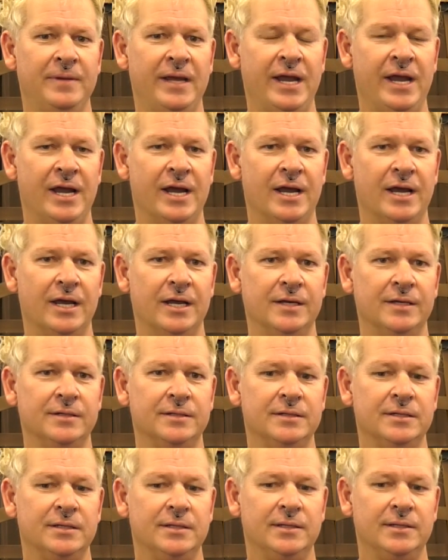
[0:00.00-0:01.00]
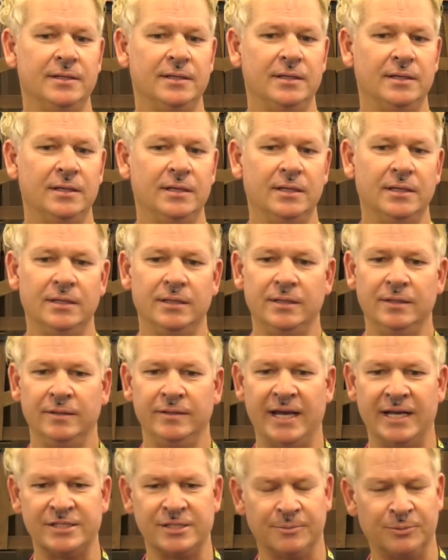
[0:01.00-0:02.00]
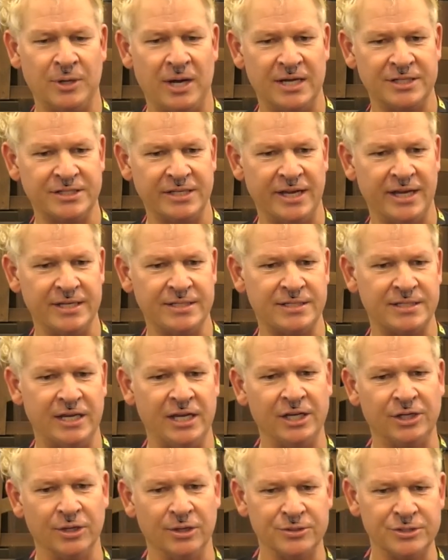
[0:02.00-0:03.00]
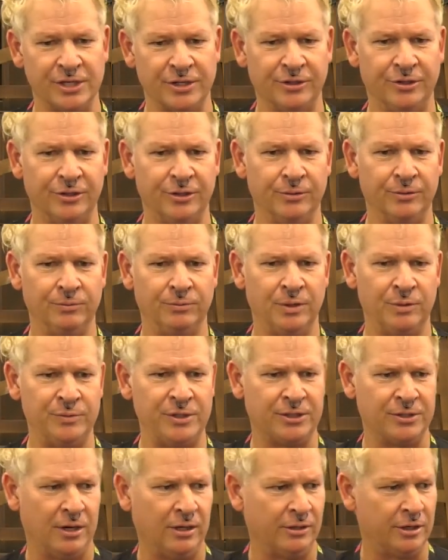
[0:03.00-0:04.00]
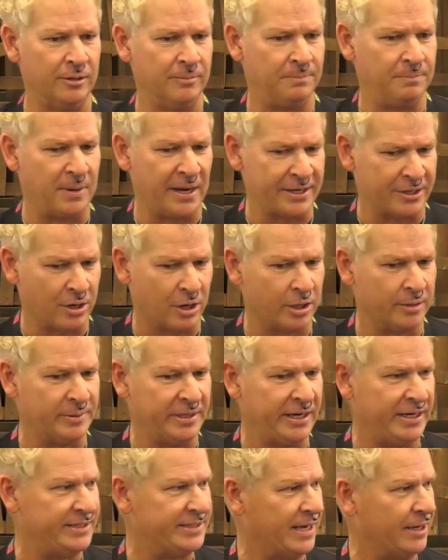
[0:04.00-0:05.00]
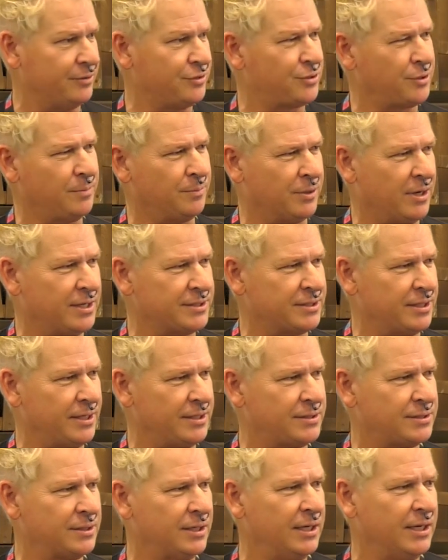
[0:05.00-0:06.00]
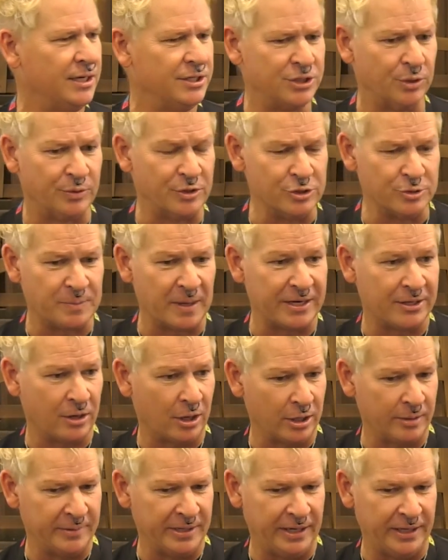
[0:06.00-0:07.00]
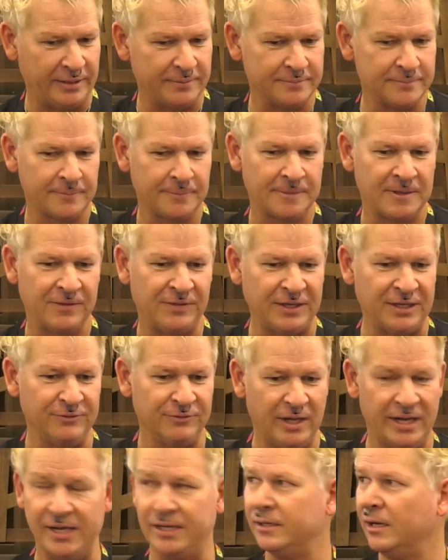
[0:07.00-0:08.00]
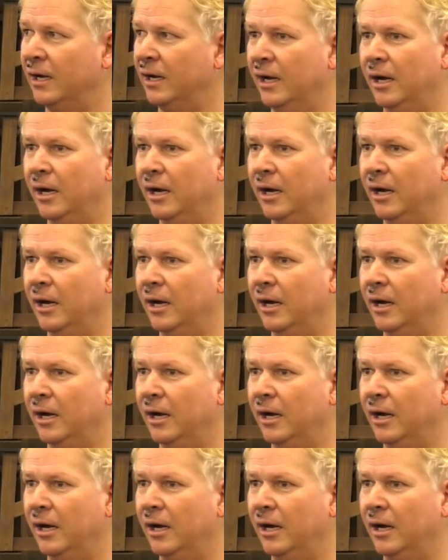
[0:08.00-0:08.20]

And that's a process. It goes under what we call our bicarbonate downstream process. So we use bicarbonate because, like,